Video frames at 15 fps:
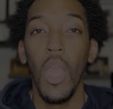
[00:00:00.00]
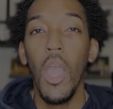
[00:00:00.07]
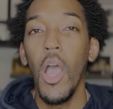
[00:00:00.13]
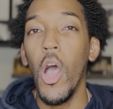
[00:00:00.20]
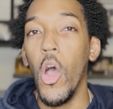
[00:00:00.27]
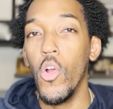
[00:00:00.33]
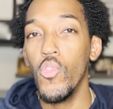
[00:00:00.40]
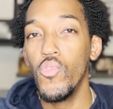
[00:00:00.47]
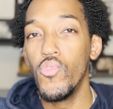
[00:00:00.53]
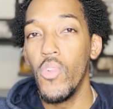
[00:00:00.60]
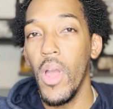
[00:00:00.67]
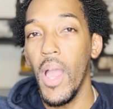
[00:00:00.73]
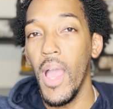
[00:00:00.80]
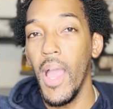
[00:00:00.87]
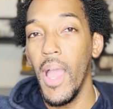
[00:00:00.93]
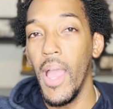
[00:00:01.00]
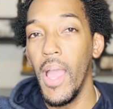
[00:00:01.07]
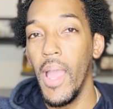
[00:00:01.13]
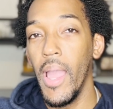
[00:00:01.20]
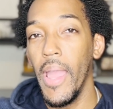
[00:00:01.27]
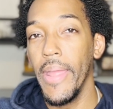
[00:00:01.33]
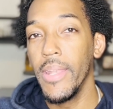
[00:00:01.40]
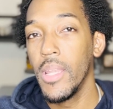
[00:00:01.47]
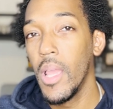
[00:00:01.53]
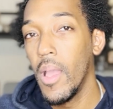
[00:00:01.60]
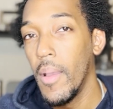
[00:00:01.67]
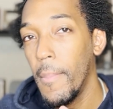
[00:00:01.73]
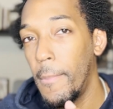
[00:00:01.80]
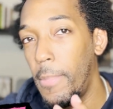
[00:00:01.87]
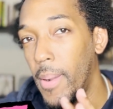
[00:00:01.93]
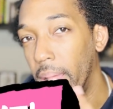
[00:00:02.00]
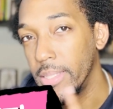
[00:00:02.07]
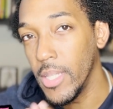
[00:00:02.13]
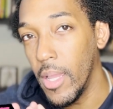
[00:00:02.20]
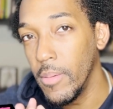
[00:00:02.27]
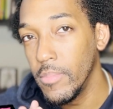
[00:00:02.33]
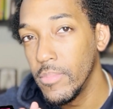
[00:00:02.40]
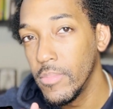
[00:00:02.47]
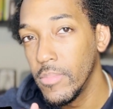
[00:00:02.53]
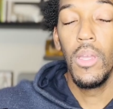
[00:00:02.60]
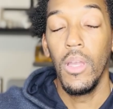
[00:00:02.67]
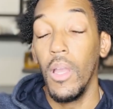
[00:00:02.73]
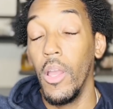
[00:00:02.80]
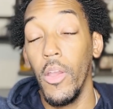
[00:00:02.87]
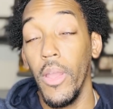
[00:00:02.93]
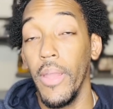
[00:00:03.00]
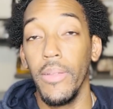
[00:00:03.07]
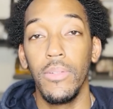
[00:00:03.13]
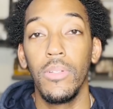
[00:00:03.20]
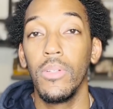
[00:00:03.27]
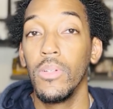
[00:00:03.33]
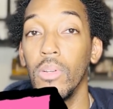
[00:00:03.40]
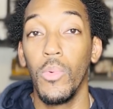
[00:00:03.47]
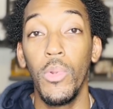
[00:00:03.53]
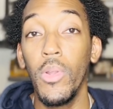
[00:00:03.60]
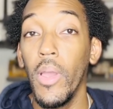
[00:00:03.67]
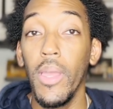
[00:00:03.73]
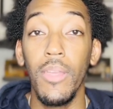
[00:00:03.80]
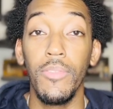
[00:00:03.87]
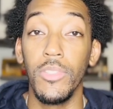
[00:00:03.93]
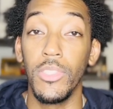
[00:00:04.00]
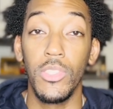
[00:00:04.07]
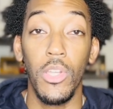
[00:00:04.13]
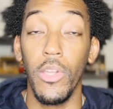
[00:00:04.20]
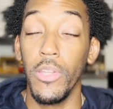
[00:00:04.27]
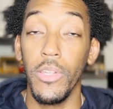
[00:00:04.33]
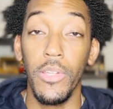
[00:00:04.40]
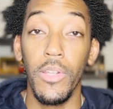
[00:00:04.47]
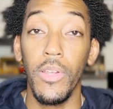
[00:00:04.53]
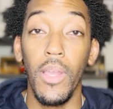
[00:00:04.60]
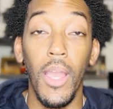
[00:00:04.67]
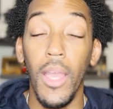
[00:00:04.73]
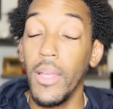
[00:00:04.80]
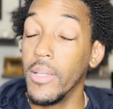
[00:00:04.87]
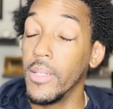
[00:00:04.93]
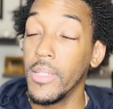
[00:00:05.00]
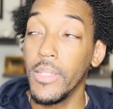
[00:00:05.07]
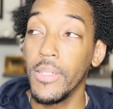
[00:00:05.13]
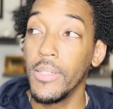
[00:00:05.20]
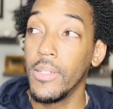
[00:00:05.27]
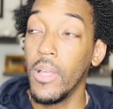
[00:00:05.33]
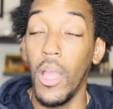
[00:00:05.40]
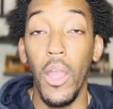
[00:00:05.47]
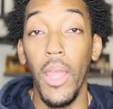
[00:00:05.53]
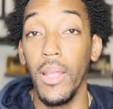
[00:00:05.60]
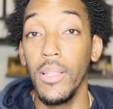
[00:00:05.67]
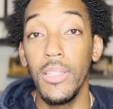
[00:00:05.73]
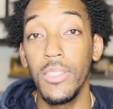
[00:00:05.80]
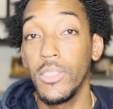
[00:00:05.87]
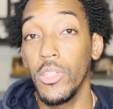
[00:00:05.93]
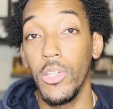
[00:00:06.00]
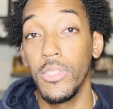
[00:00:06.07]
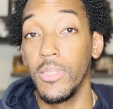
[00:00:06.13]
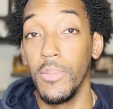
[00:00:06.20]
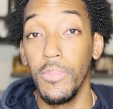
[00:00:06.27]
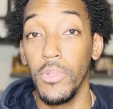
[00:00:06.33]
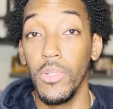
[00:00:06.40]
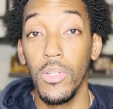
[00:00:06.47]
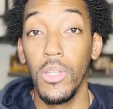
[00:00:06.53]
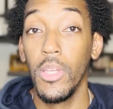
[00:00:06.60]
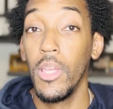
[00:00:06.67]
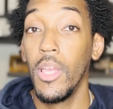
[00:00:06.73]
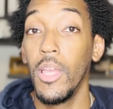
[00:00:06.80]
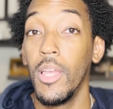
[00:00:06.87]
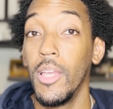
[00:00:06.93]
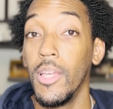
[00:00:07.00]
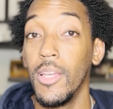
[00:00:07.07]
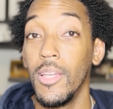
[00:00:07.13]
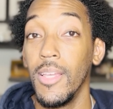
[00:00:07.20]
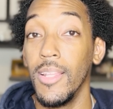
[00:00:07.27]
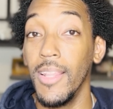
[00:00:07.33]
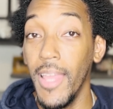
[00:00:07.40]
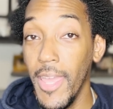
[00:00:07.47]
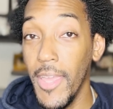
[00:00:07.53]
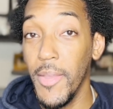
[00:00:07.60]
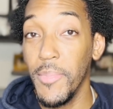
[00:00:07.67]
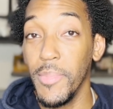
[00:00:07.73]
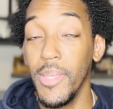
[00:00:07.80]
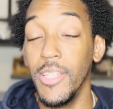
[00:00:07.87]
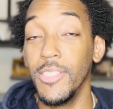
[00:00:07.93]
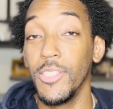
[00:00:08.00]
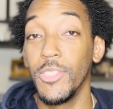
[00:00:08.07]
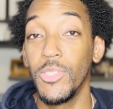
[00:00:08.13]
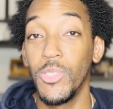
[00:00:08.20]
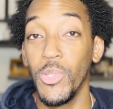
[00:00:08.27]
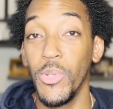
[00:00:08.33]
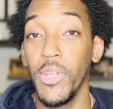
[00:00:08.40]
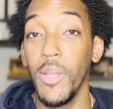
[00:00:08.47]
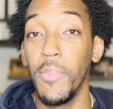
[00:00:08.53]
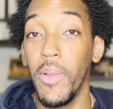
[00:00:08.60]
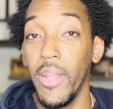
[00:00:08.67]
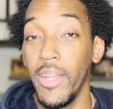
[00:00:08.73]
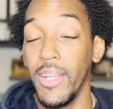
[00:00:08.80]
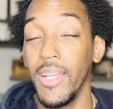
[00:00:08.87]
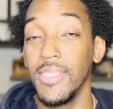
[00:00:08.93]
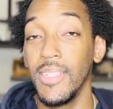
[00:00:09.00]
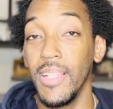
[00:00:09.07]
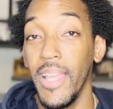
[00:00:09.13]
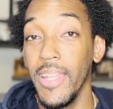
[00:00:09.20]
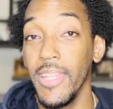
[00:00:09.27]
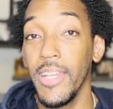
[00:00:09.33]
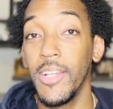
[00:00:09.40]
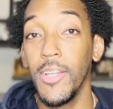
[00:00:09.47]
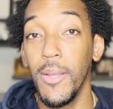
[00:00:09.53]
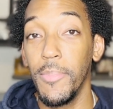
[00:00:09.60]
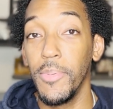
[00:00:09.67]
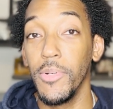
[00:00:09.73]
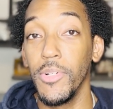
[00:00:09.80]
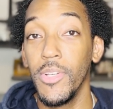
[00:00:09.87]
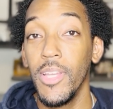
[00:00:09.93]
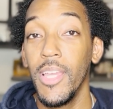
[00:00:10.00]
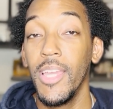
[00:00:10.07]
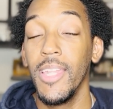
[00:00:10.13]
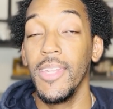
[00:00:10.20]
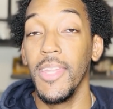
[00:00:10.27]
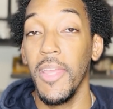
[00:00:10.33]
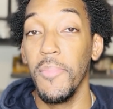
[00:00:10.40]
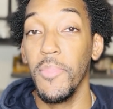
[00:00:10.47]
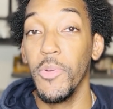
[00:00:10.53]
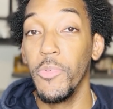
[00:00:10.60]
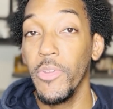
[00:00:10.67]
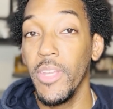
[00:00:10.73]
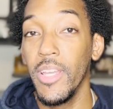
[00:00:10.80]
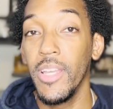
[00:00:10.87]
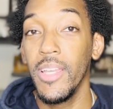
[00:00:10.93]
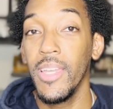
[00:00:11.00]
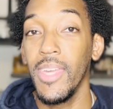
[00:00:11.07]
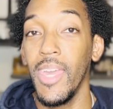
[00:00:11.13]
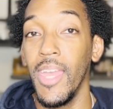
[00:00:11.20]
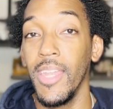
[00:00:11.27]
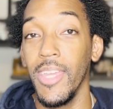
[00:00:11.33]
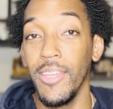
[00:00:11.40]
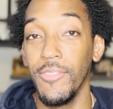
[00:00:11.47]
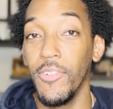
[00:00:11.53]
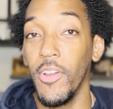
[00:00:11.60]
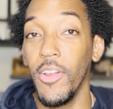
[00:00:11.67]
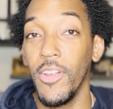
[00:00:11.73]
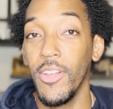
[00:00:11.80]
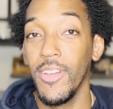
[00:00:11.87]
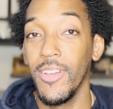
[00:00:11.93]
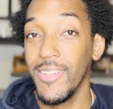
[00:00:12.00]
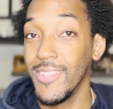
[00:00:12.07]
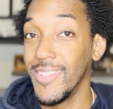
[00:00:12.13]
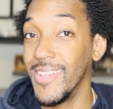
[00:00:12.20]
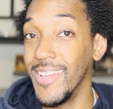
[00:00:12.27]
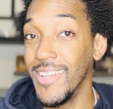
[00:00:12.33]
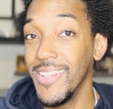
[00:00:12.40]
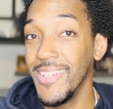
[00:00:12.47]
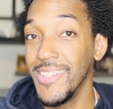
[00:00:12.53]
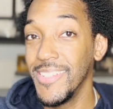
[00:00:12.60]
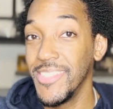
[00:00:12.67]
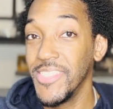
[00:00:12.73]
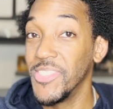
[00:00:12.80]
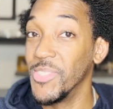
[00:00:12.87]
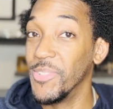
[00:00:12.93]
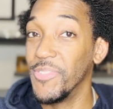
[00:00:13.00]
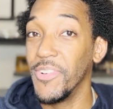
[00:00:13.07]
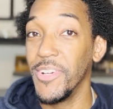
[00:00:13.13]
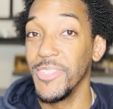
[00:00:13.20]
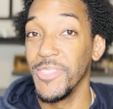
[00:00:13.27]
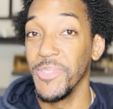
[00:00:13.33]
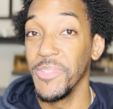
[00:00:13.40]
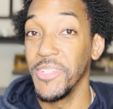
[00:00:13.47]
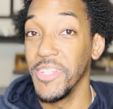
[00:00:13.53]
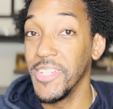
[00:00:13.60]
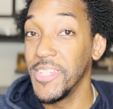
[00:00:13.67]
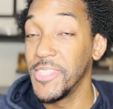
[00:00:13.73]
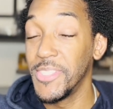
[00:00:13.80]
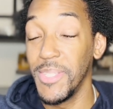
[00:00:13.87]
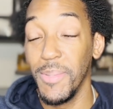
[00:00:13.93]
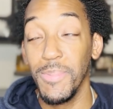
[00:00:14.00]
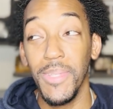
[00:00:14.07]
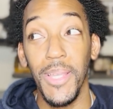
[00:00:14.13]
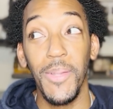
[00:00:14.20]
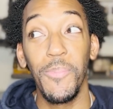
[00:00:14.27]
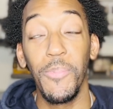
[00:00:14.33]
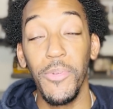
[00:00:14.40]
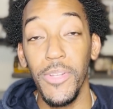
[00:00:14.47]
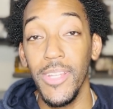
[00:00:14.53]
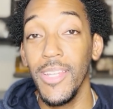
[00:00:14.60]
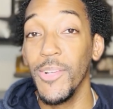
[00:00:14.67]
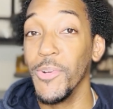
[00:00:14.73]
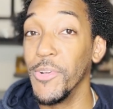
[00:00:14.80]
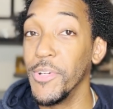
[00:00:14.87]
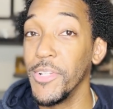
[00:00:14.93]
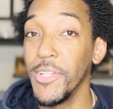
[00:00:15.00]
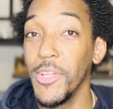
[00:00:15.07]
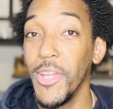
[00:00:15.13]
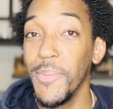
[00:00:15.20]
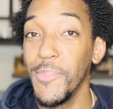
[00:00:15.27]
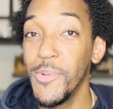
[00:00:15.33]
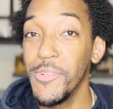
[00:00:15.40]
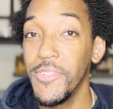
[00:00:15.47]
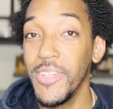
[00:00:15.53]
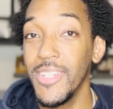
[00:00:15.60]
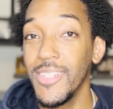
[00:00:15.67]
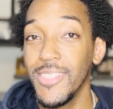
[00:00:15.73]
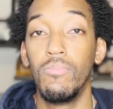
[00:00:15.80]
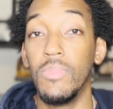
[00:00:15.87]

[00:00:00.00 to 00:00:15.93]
Alright, plot time. Alright, where do I even start here? Alright, let's start simple. Lamb is a story about an Icelandic couple named Maria and Ingvar. Huh? So far so good. Seems like a pretty ordinary movie.